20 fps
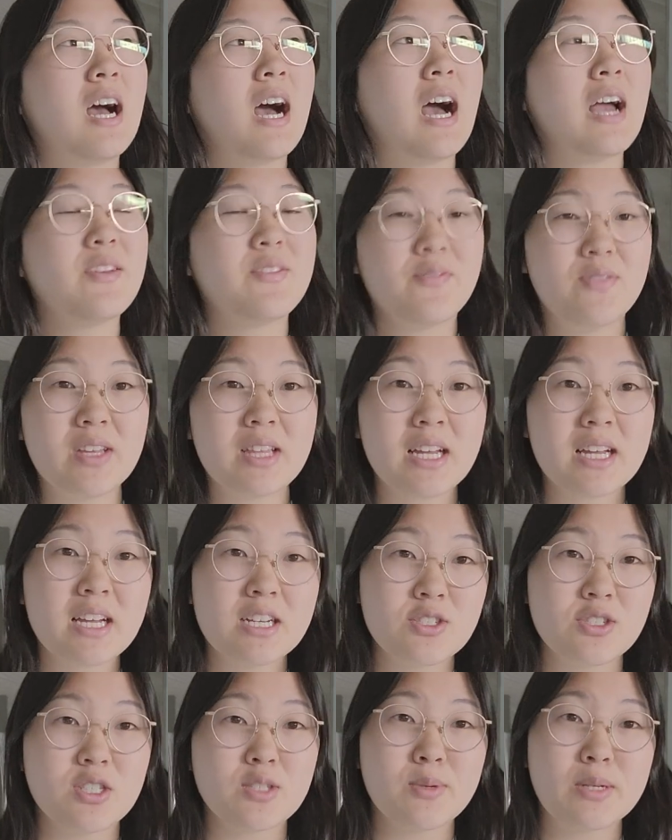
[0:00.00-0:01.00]
I feel like I
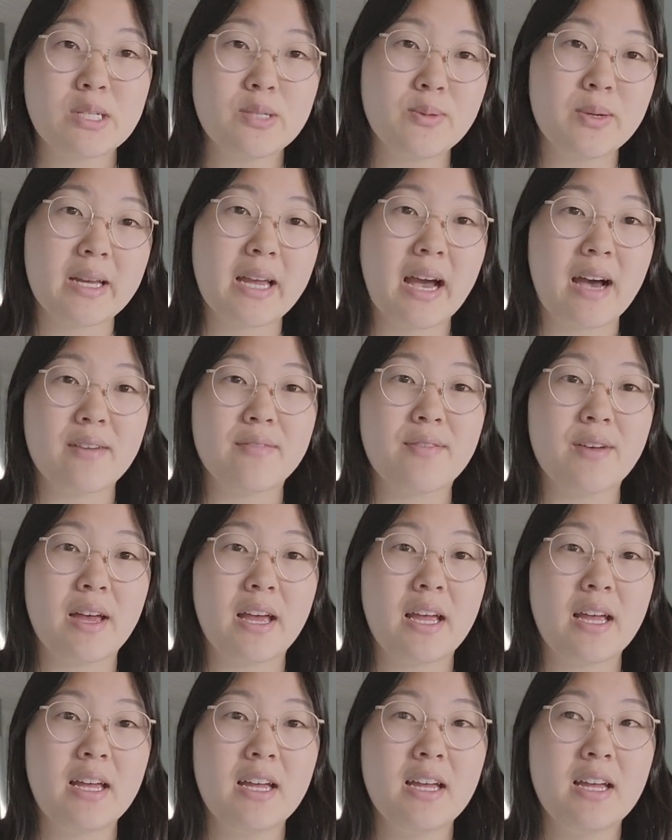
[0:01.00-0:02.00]
just went to a
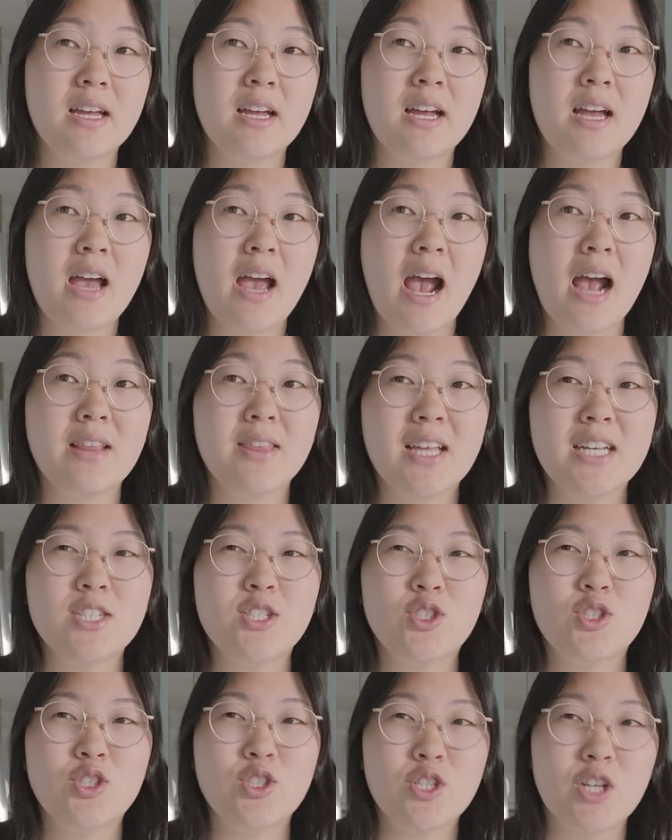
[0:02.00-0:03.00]
cafe and they
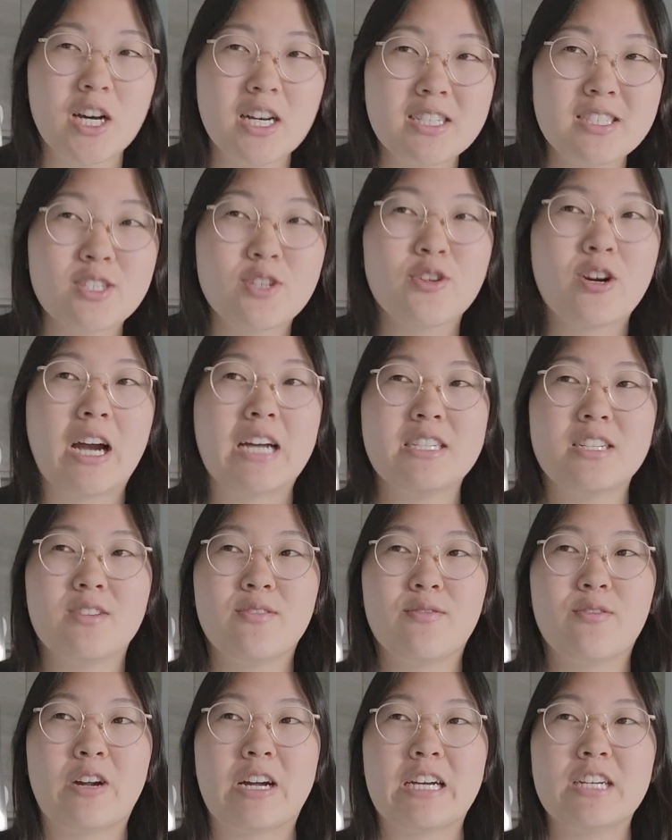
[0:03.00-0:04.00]
just grinded
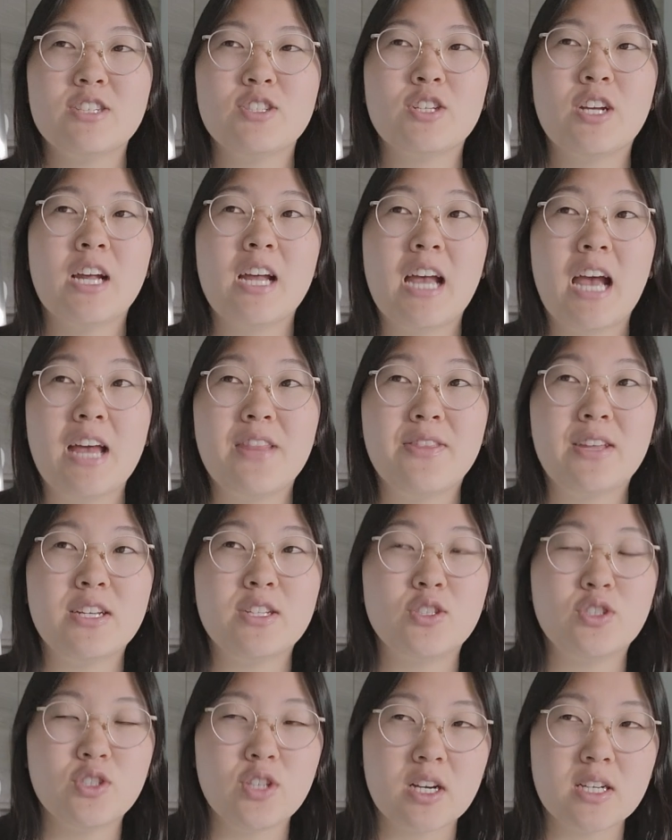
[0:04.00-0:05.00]
fresh and they
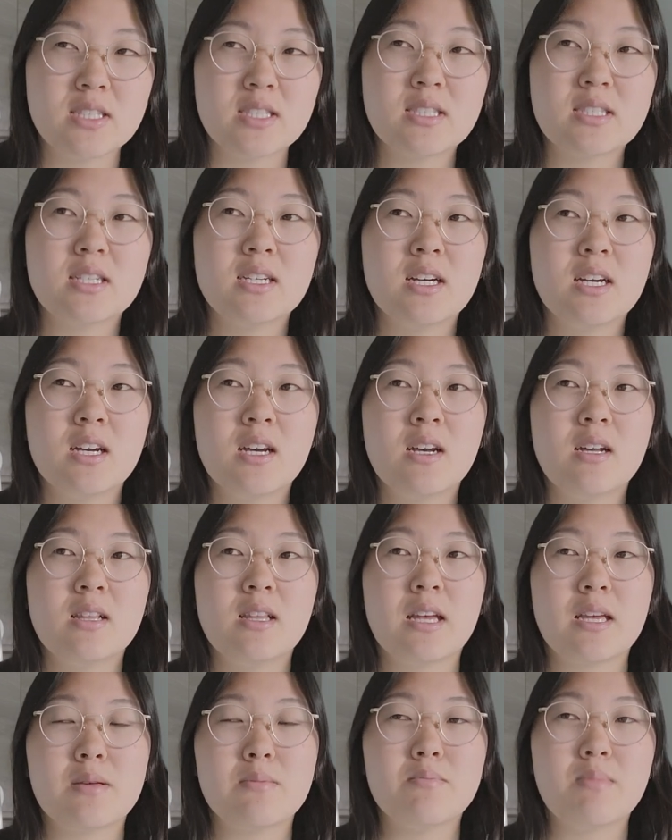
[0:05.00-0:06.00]
just
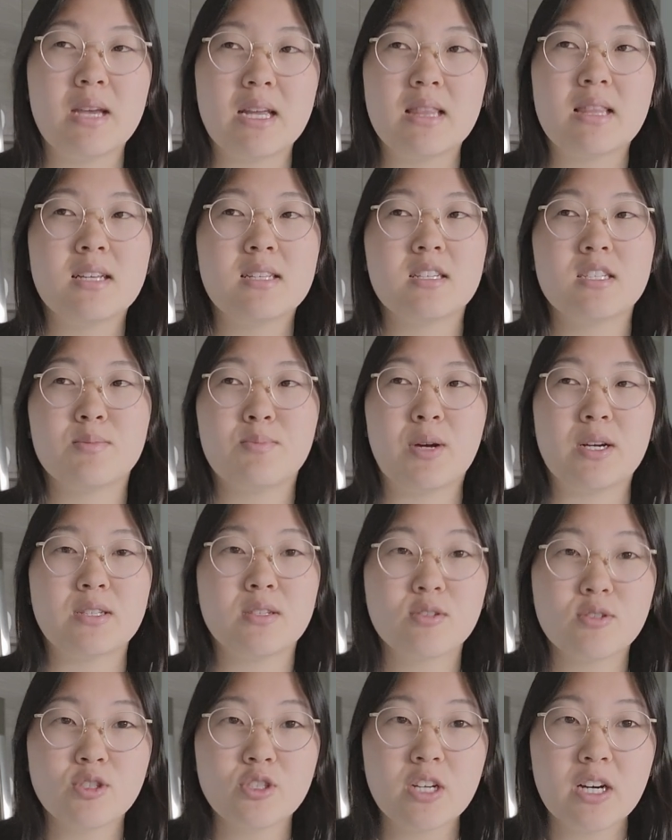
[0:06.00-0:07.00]
like made this
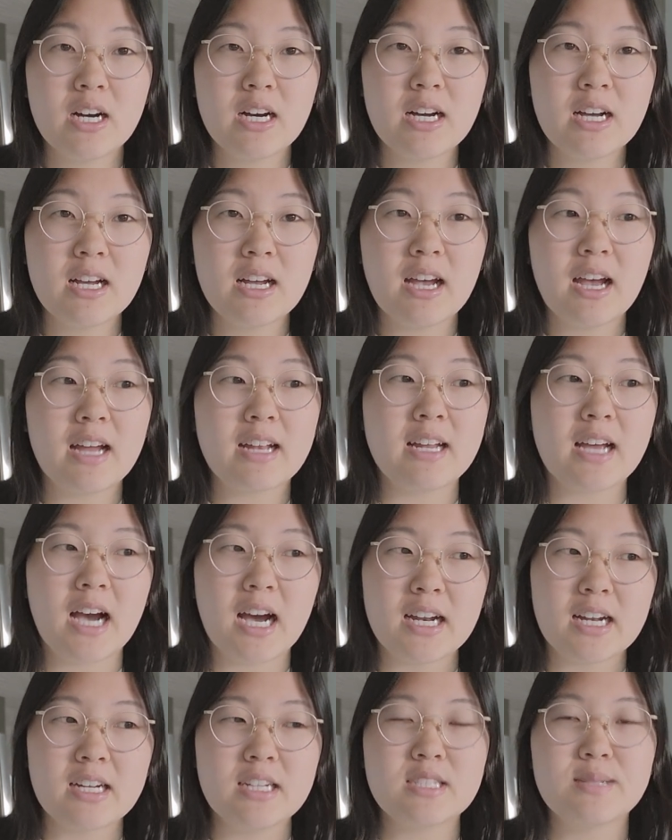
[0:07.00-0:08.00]
espresso shot and
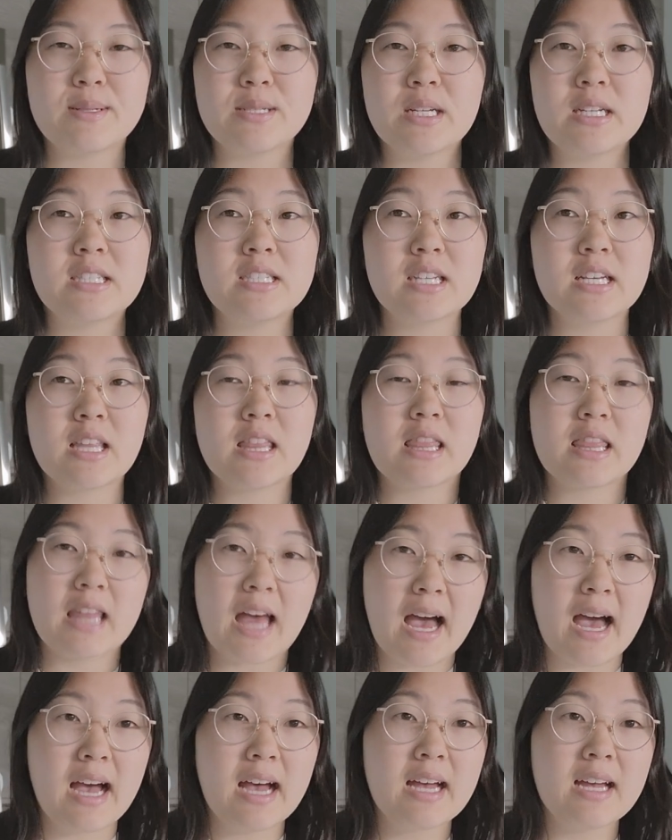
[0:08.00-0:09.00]
added it to it. It's like
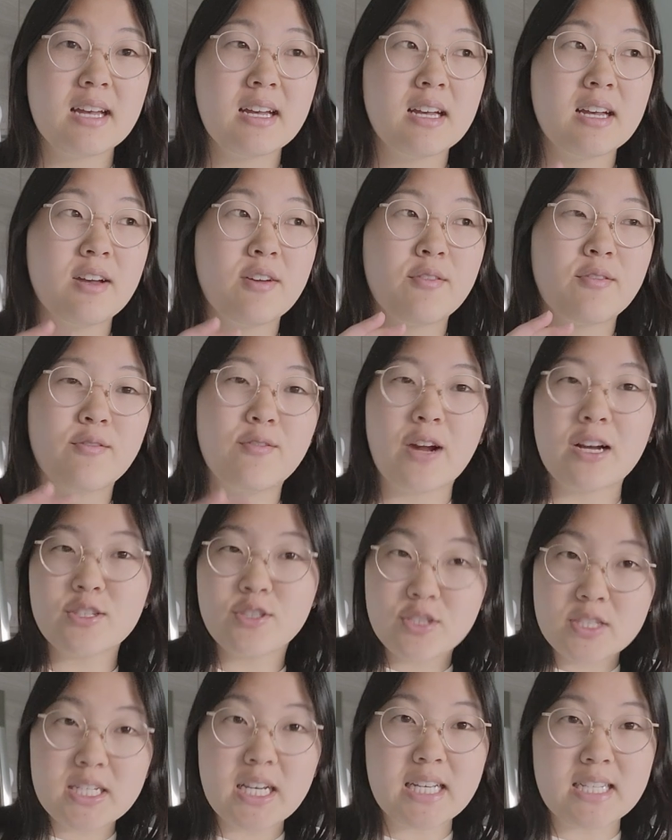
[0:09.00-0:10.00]
that
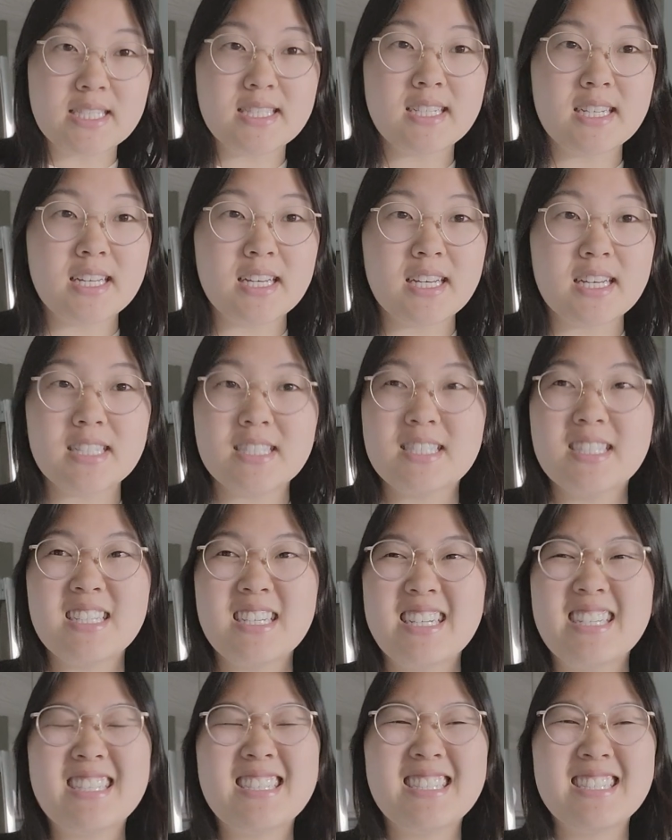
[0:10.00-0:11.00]
fresh tasting. It's
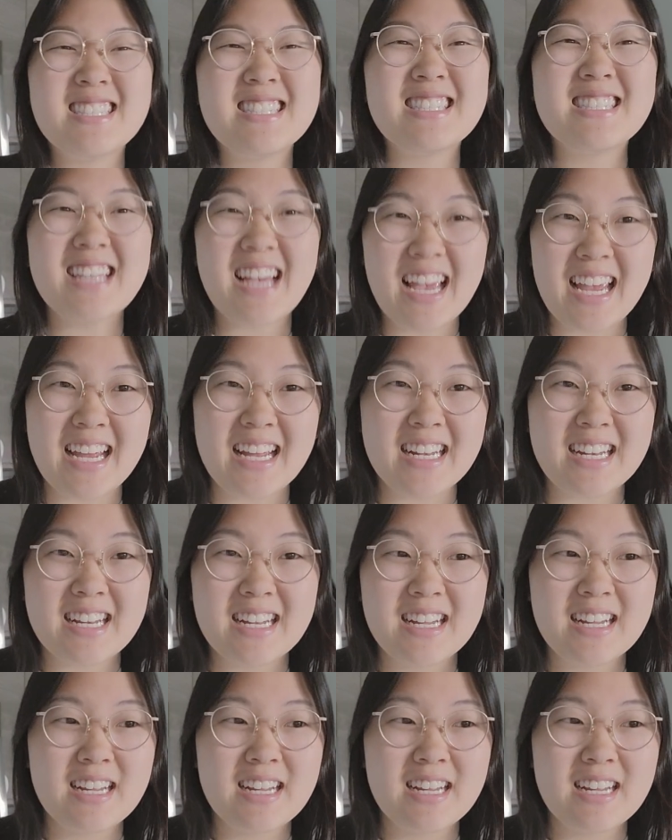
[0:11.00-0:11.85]
insane.